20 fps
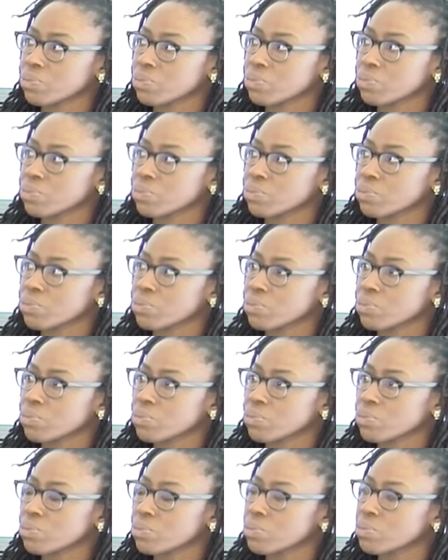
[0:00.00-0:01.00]

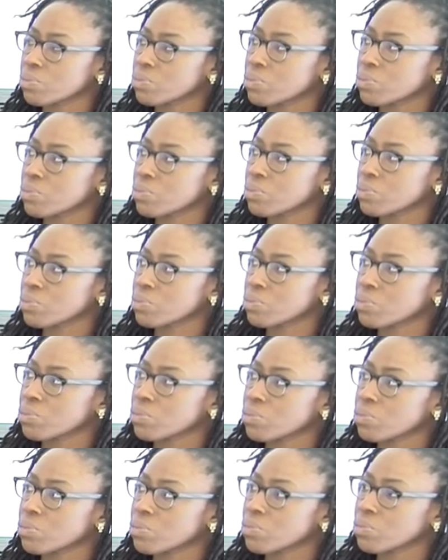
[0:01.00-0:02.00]

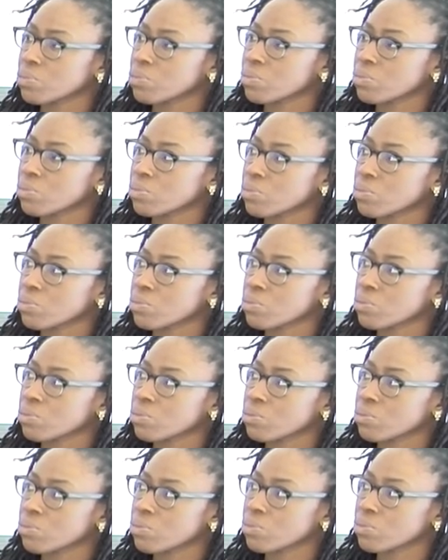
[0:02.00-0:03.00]

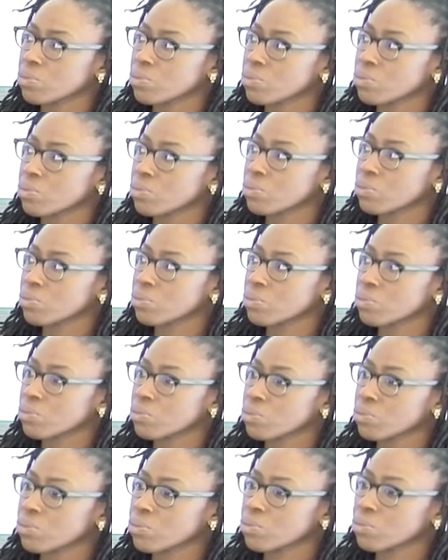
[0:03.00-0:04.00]

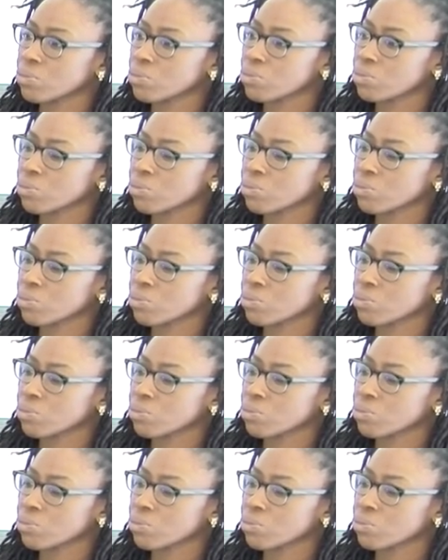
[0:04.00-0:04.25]
(silent)